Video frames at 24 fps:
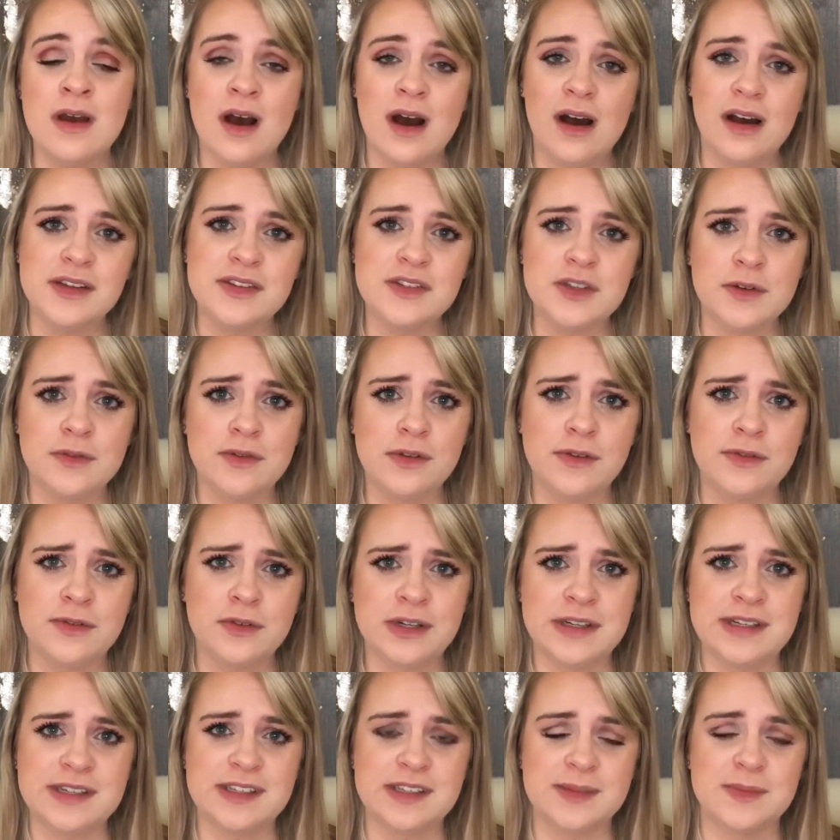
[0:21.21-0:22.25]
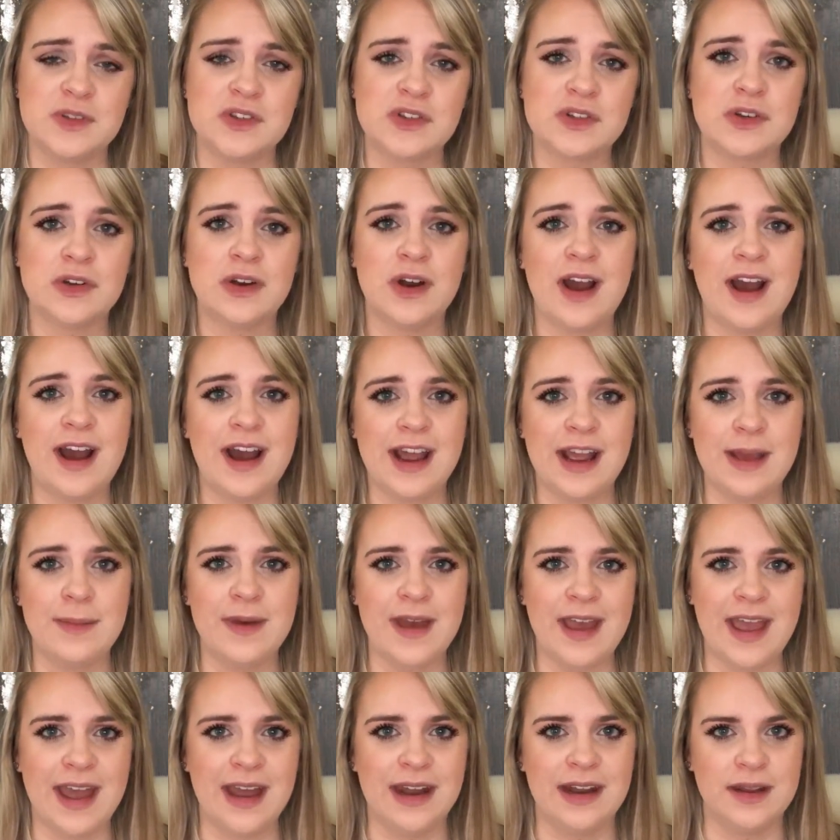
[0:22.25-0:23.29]
Also, feel free to subscribe
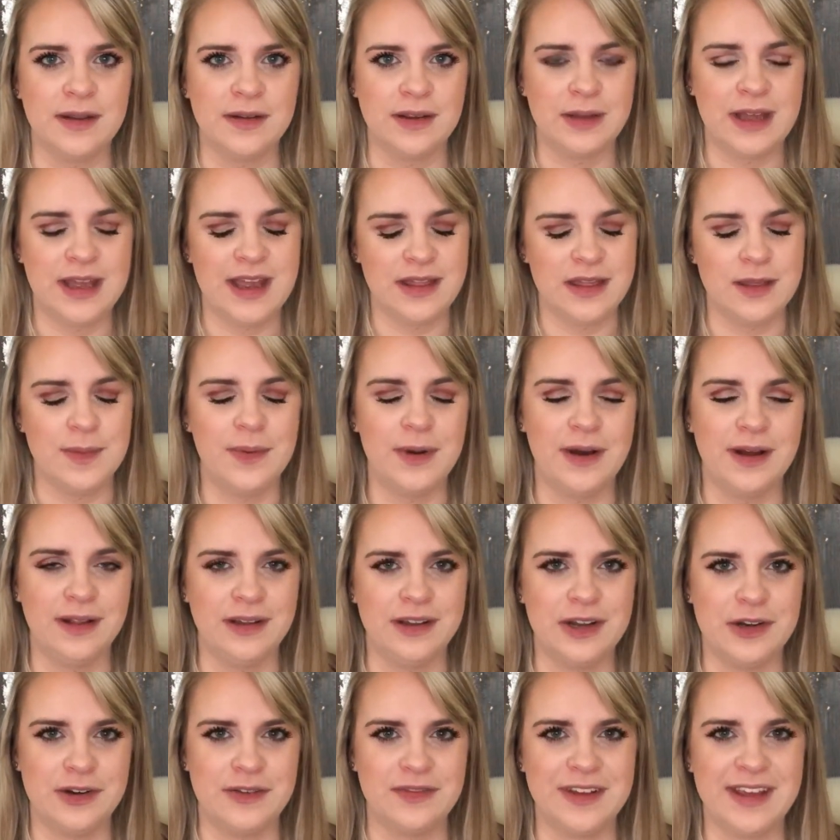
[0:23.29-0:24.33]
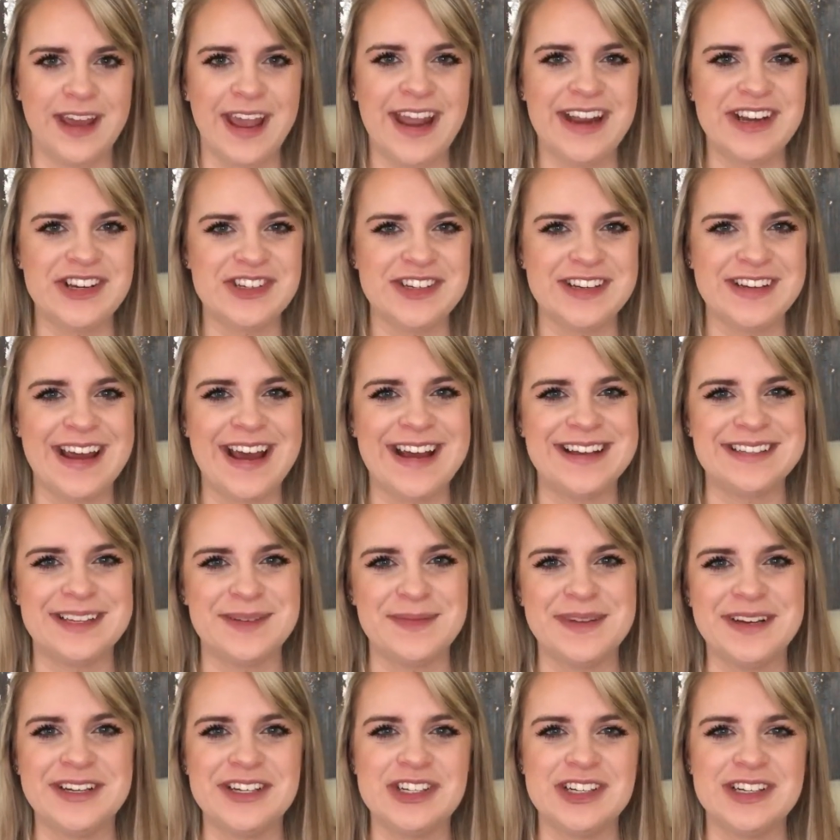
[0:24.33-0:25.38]
and hit the bell notification. As I
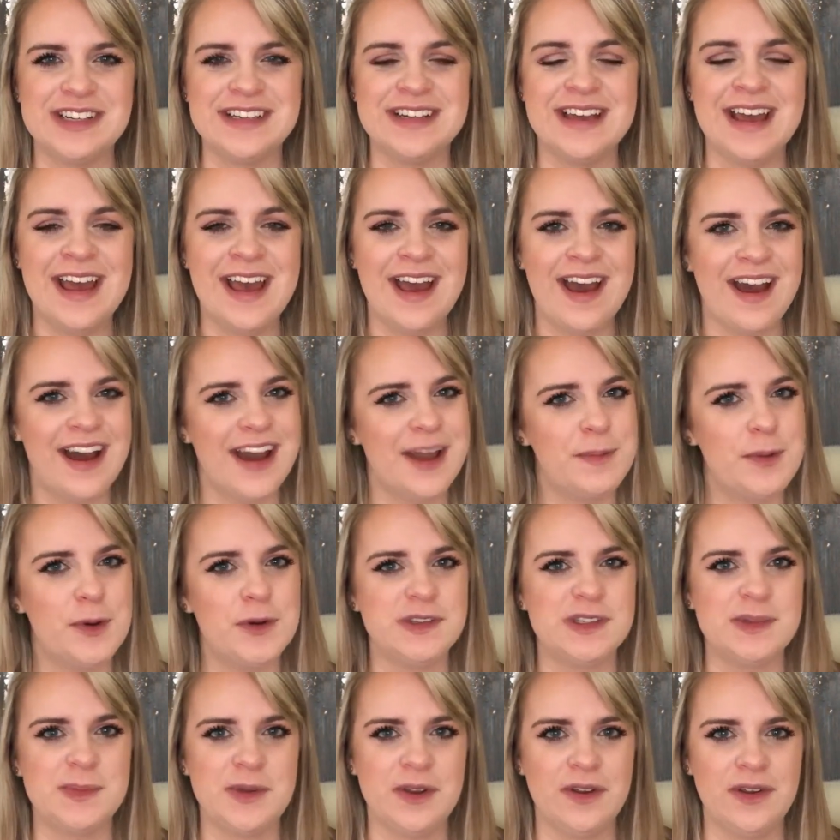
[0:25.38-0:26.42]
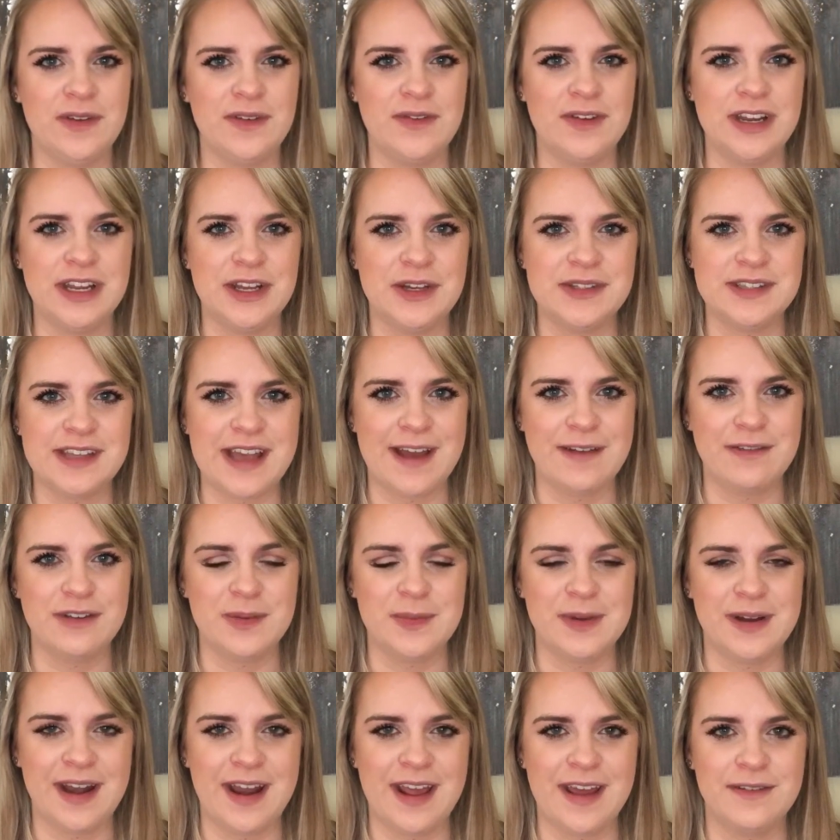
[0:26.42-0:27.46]
mentioned, I post beauty videos every
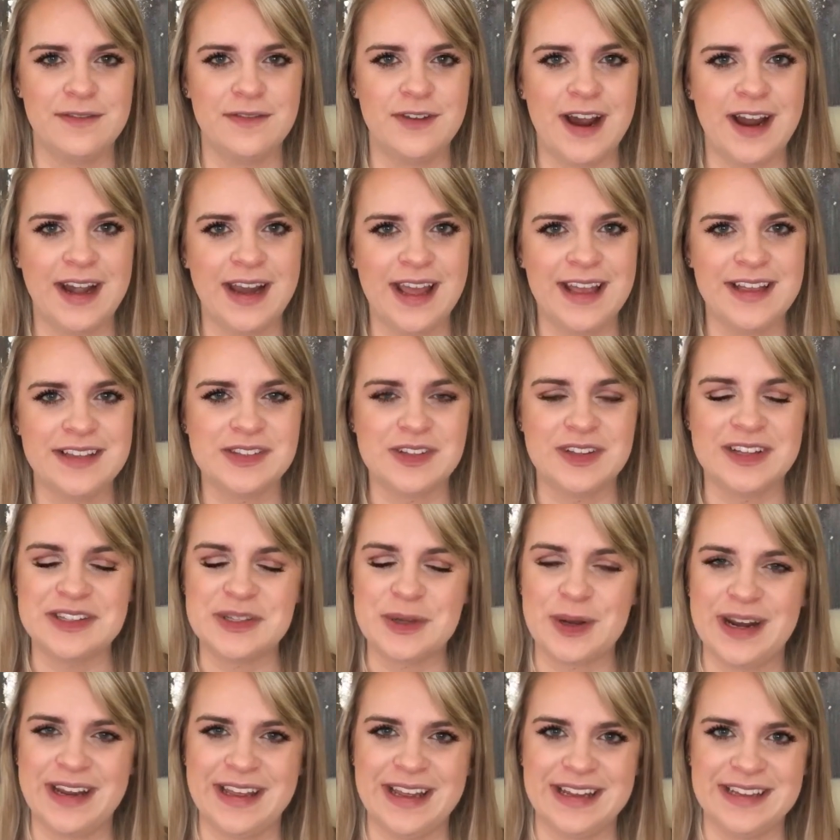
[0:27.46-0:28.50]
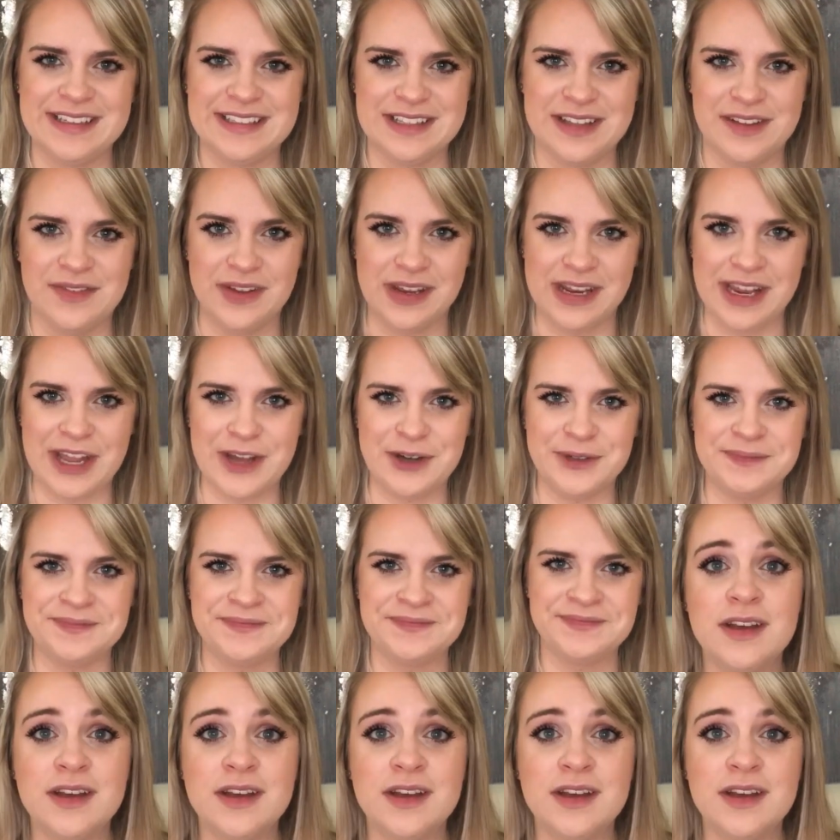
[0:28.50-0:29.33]
Monday and Friday, so let's go ahead and get into the video.